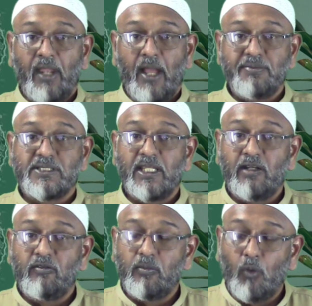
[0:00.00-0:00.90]

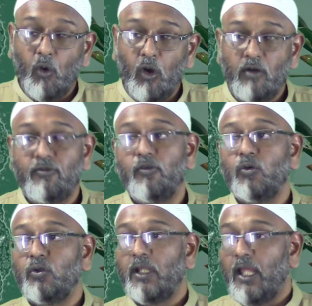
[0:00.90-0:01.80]
Abstain from all
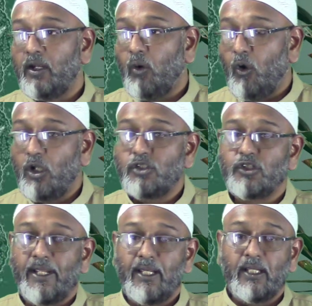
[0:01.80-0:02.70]
food and all
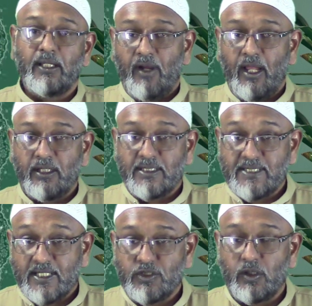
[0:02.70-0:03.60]
drink and
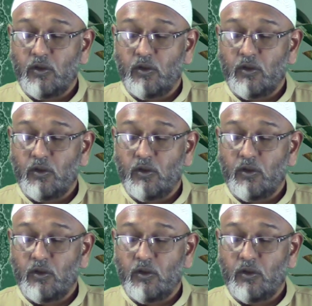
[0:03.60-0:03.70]
sexual